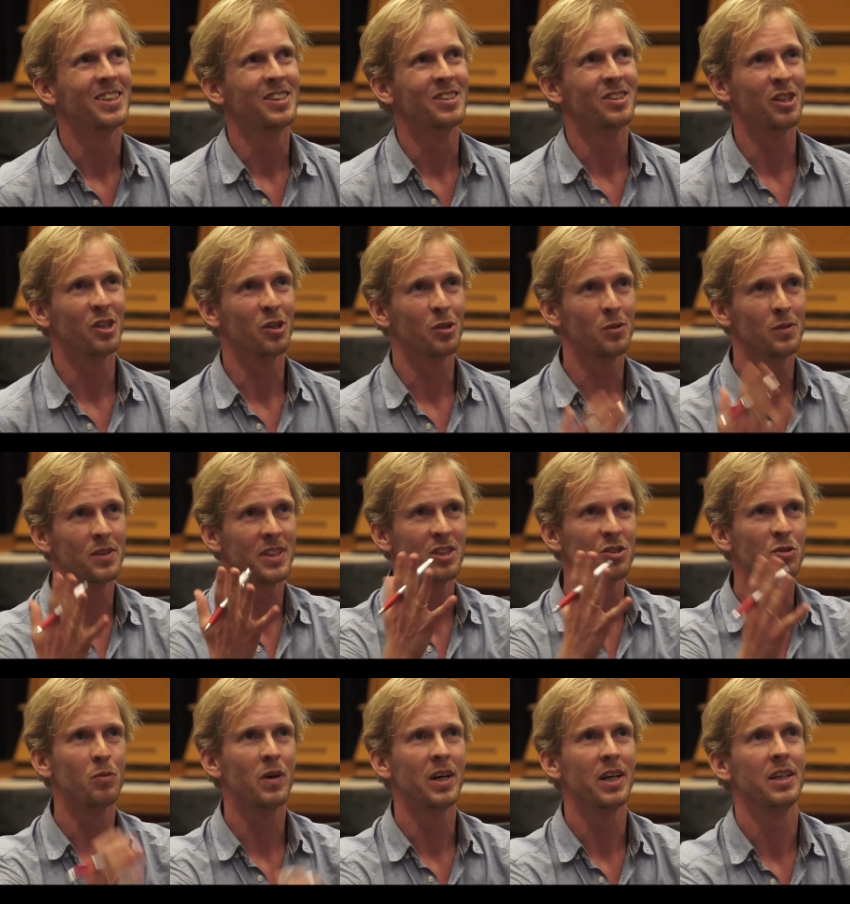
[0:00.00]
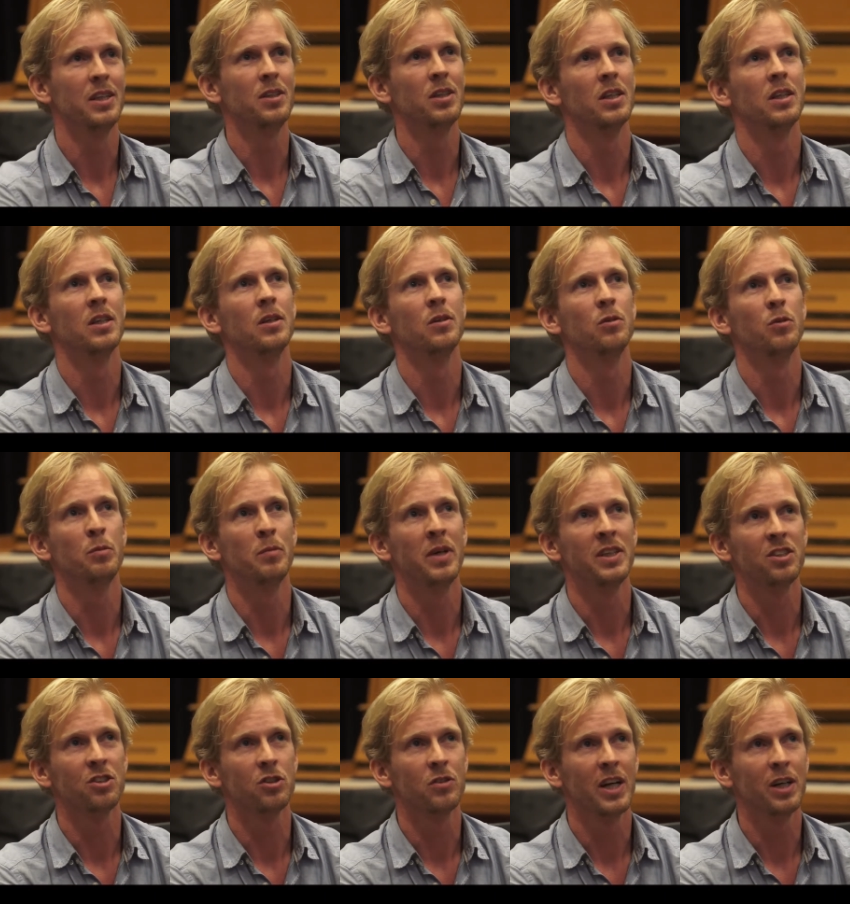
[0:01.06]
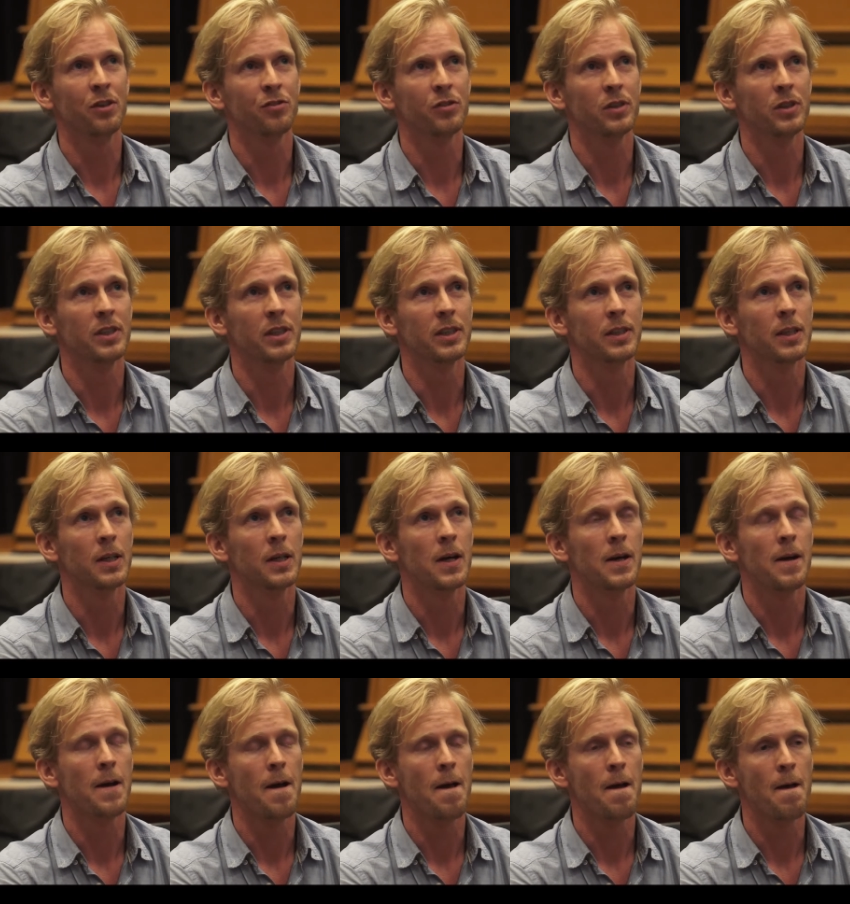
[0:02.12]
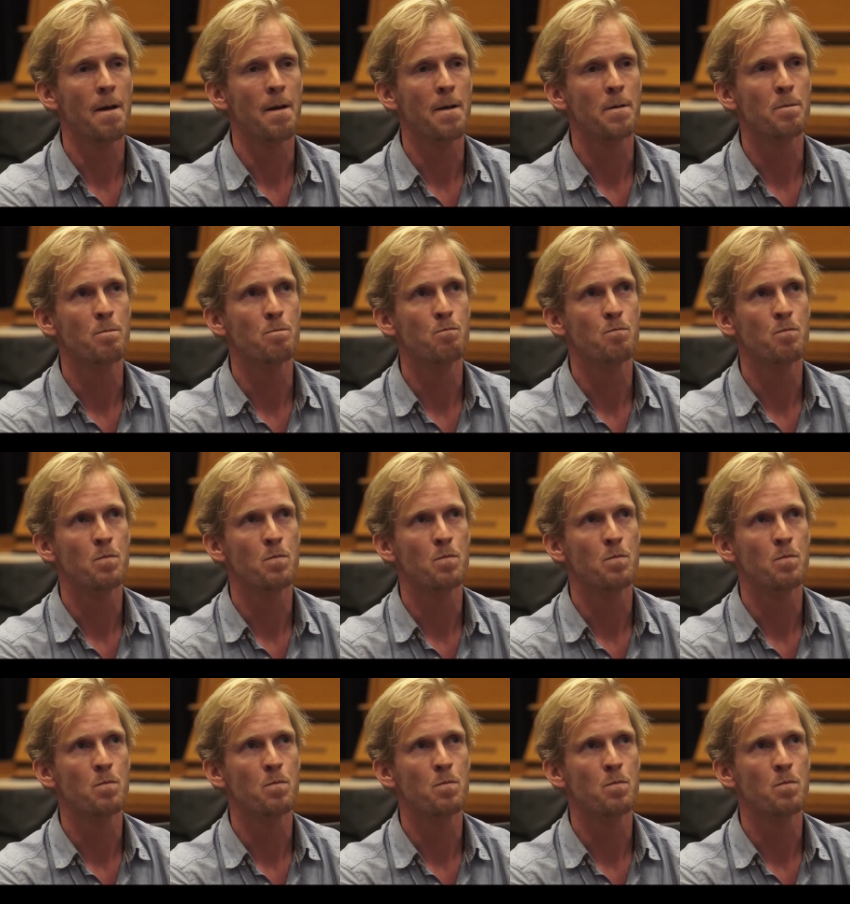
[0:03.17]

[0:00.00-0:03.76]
So that's why we made this crowdfunding. And